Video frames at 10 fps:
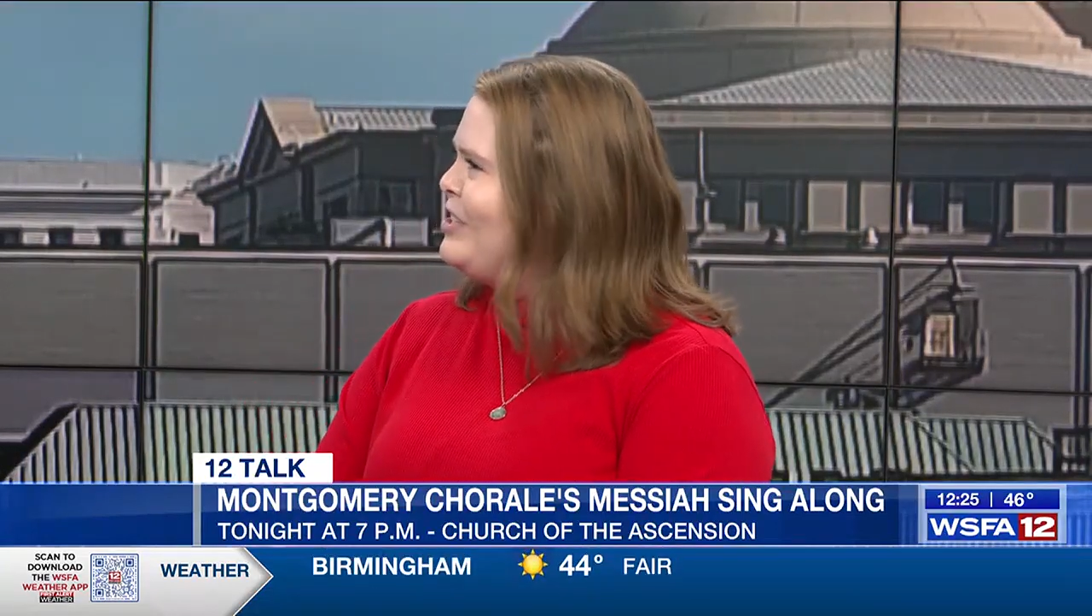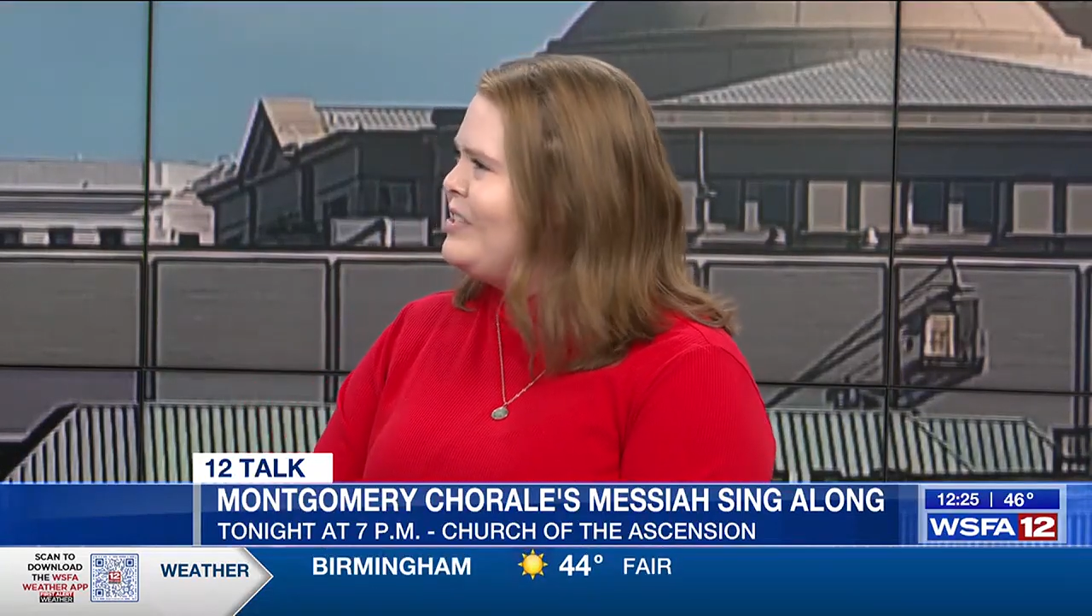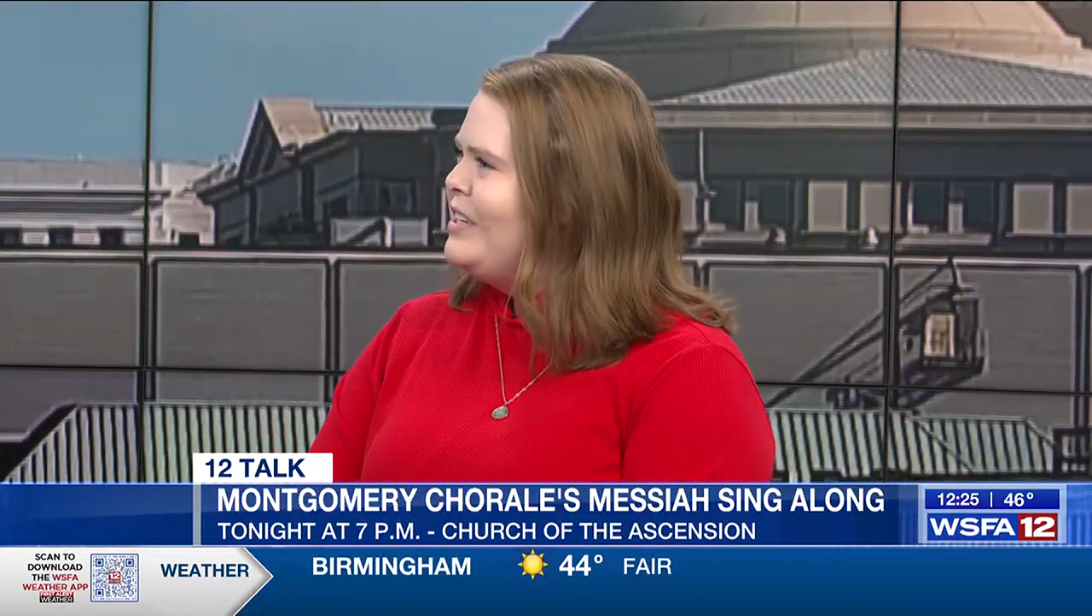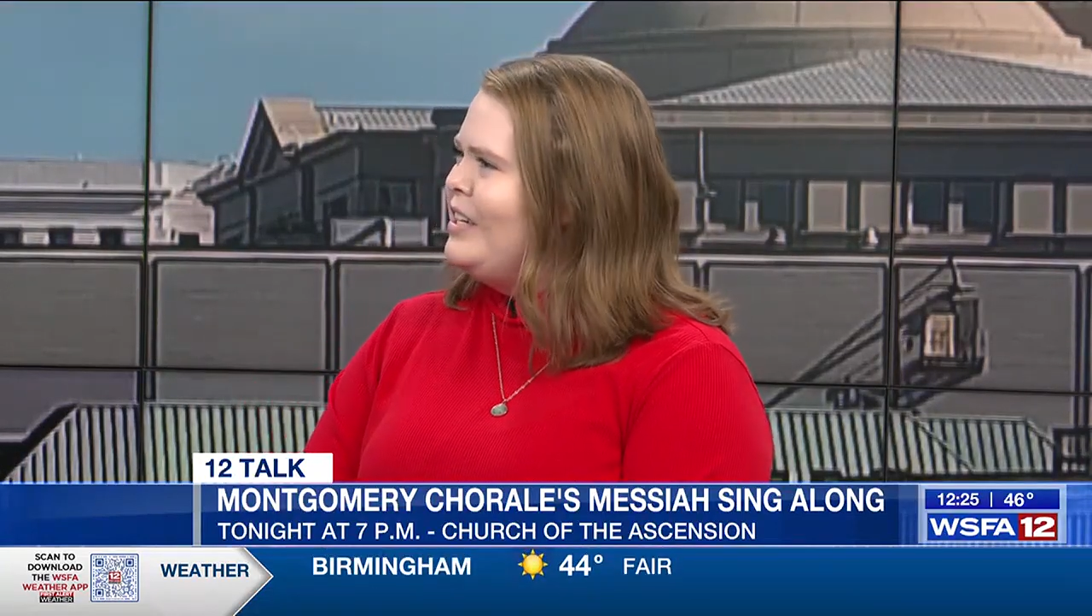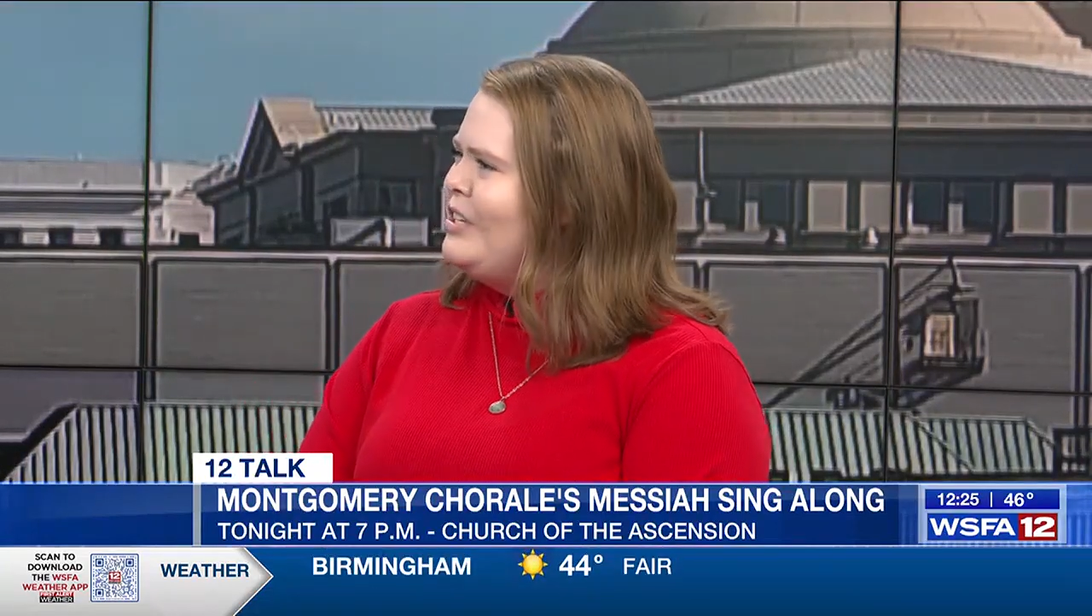
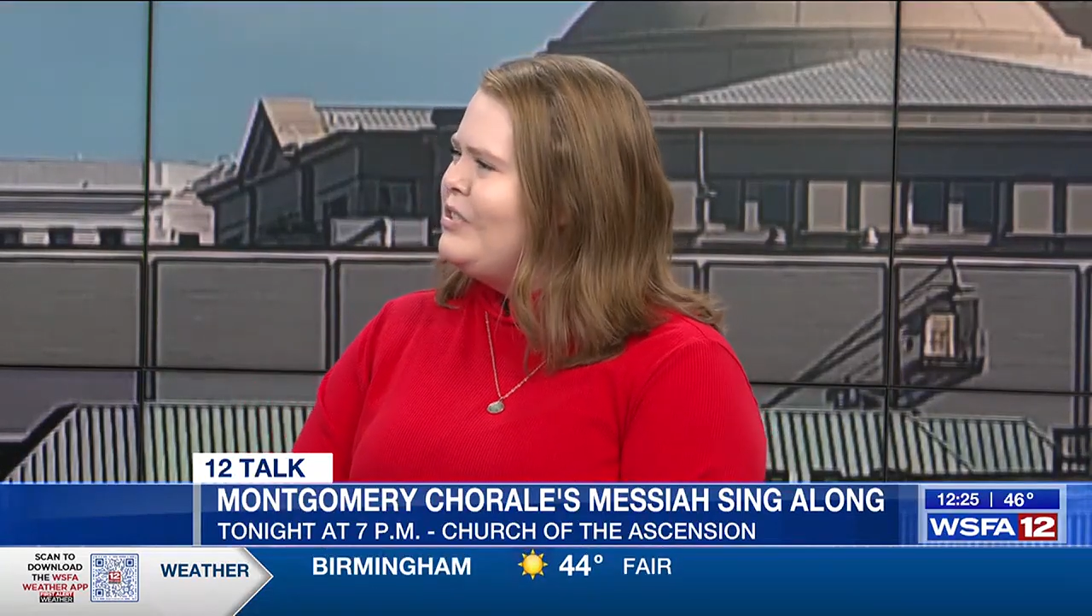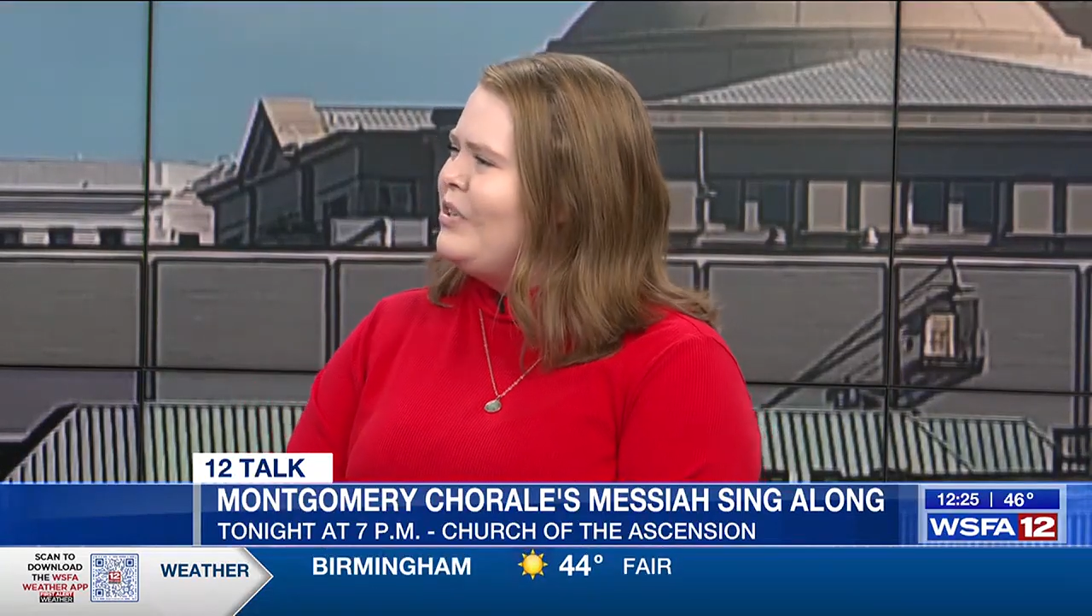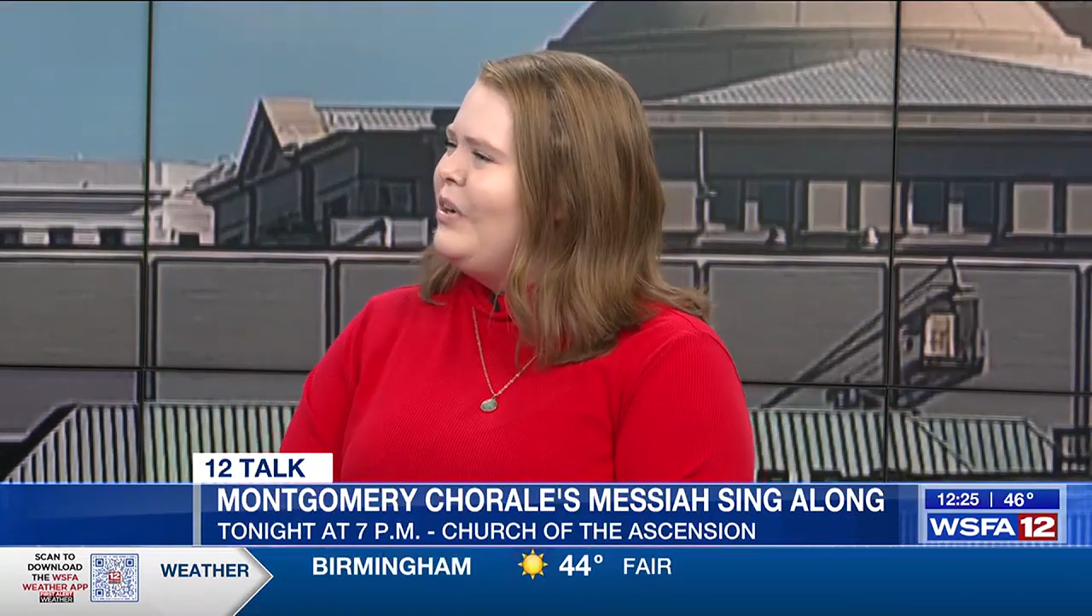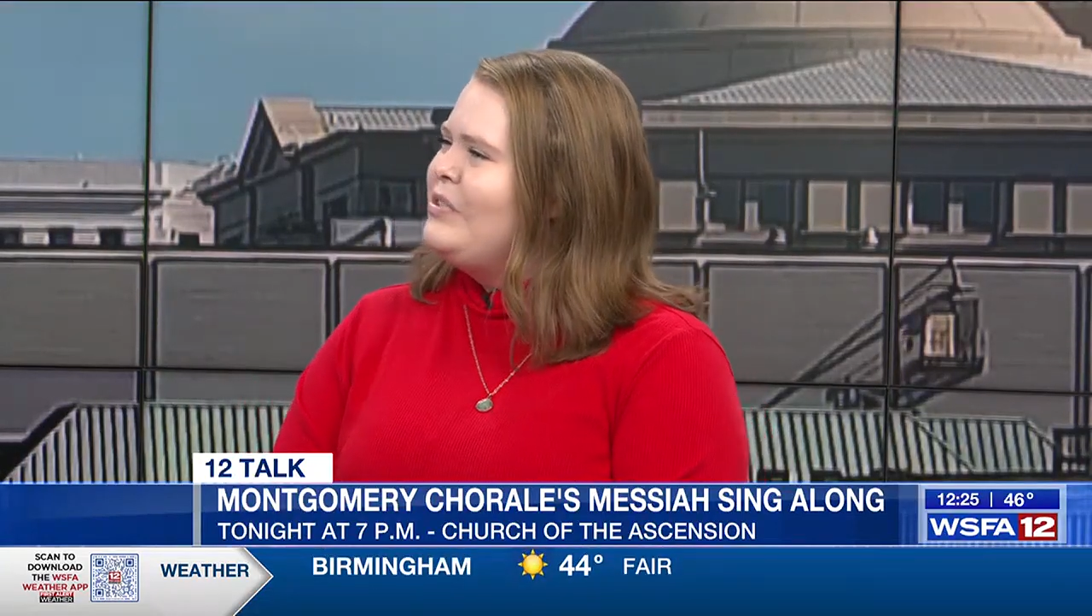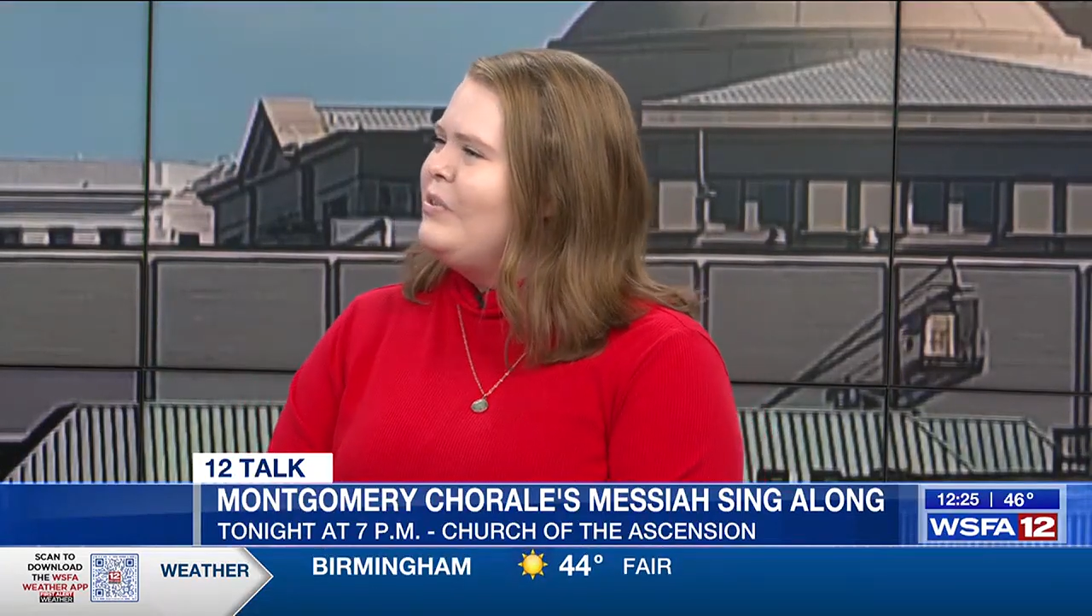just
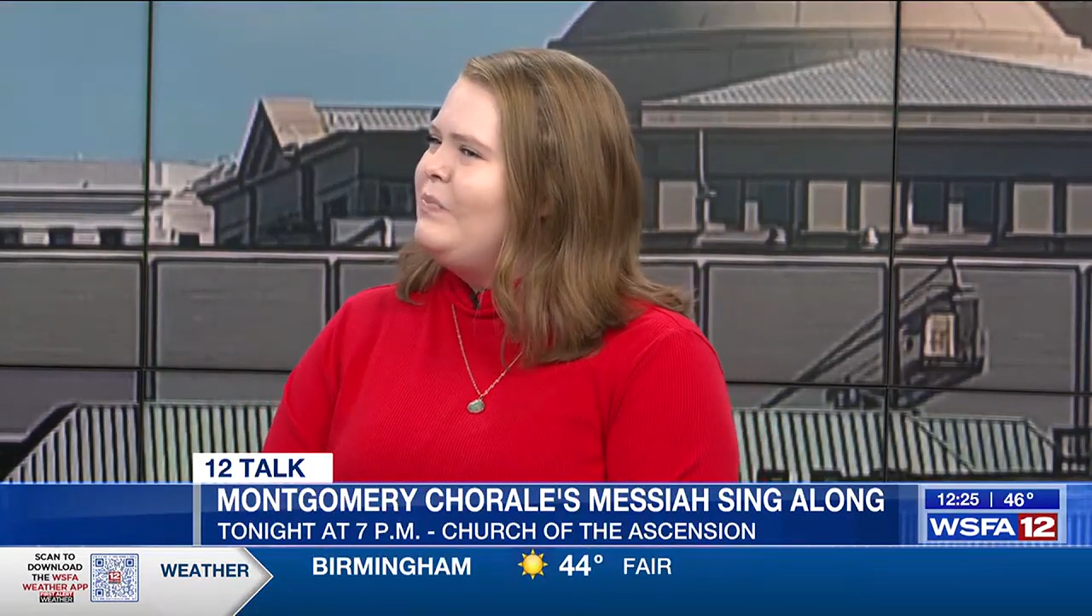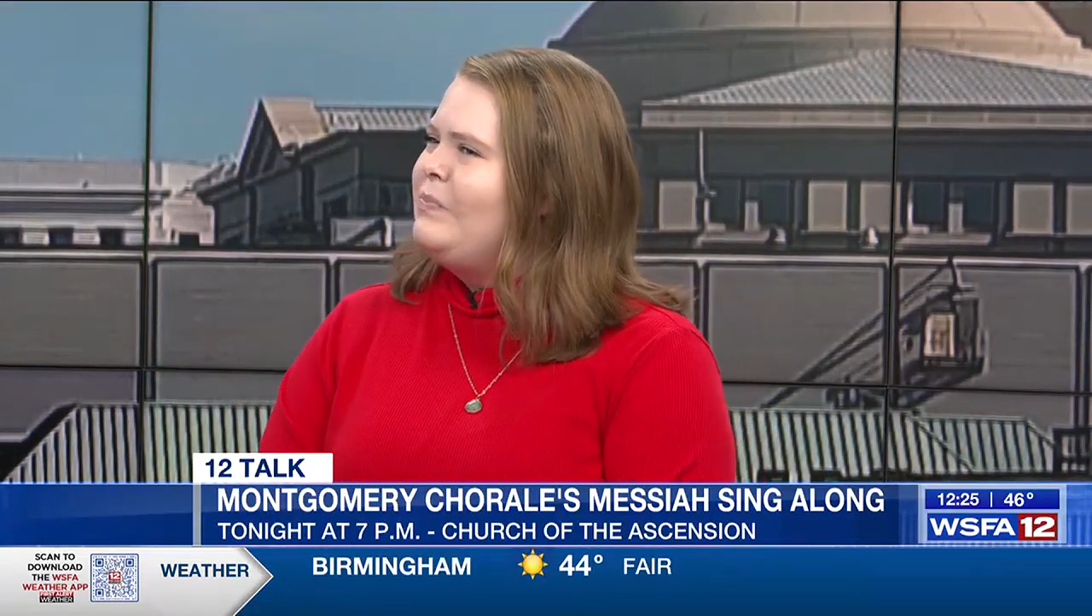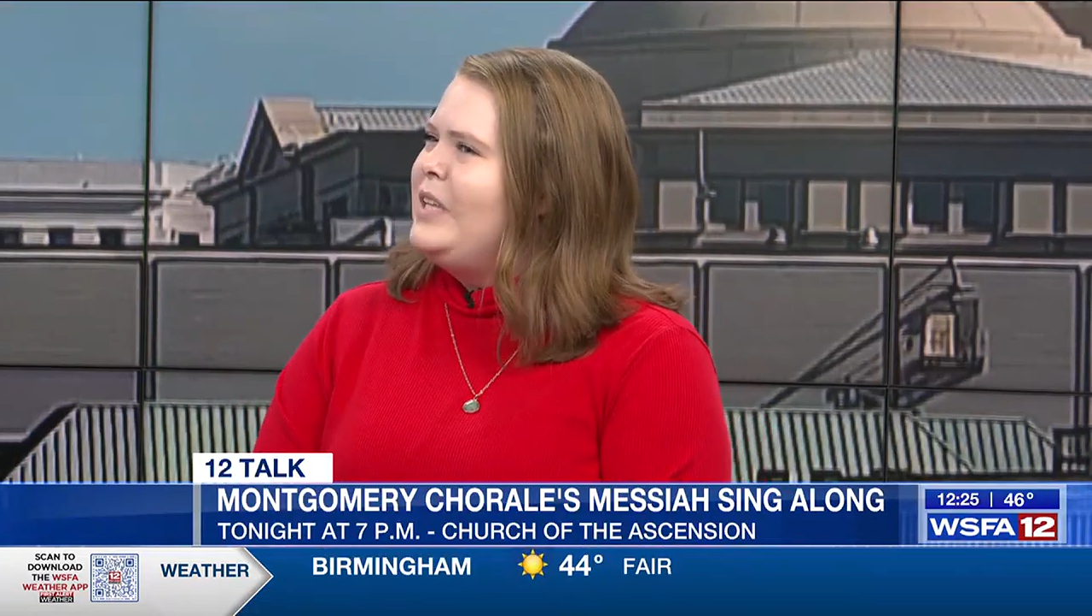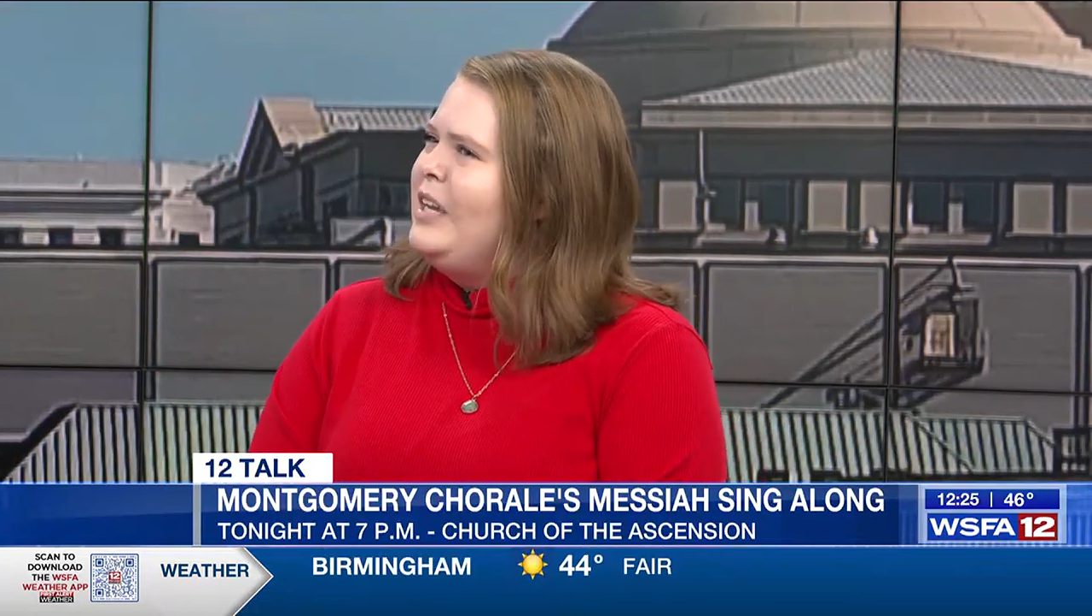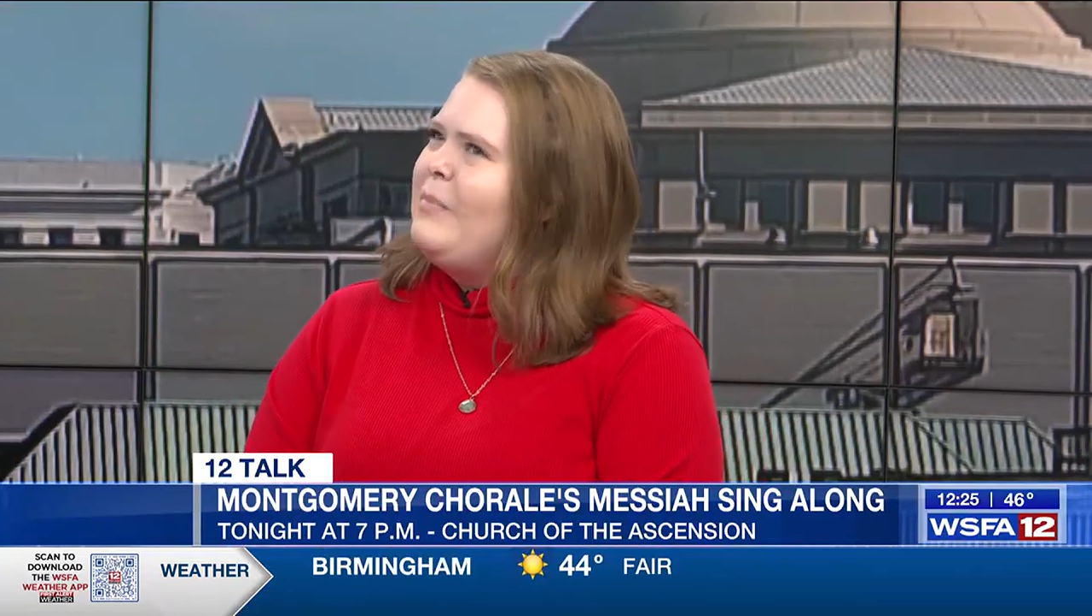just also
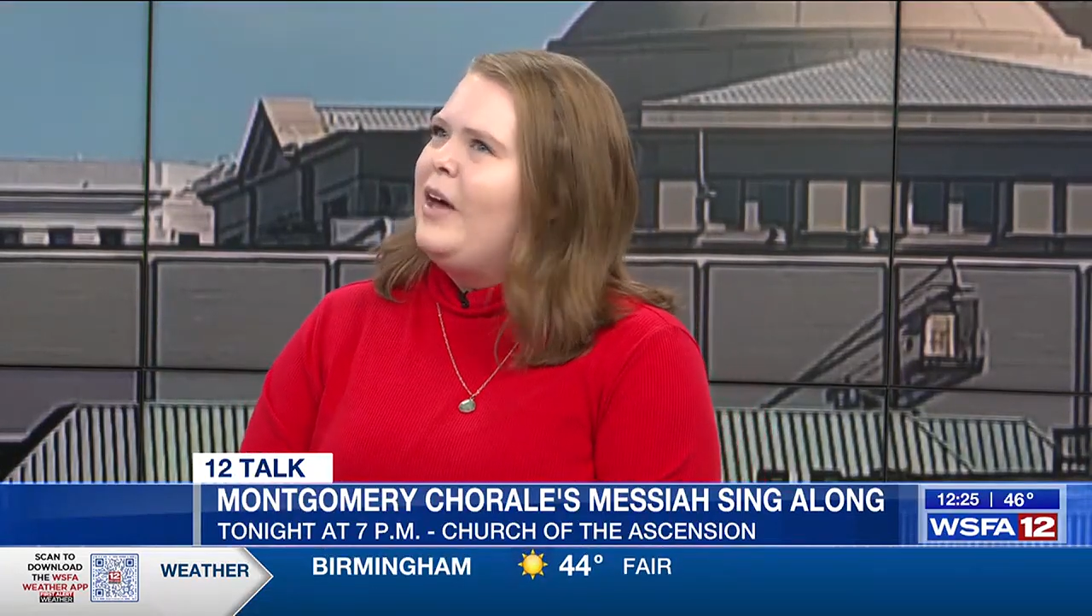think